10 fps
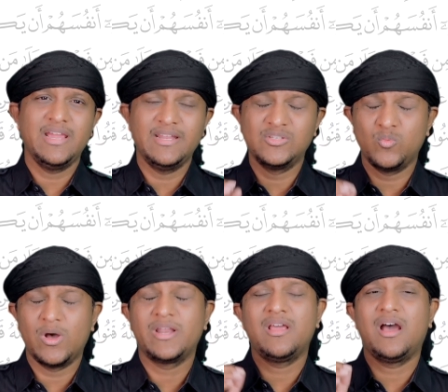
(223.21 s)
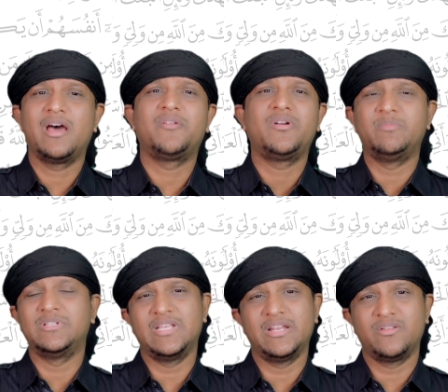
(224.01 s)
it is
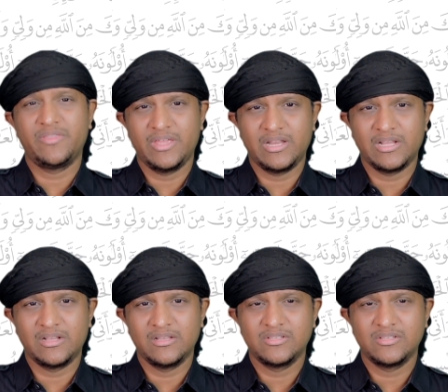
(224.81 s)
100% authentic.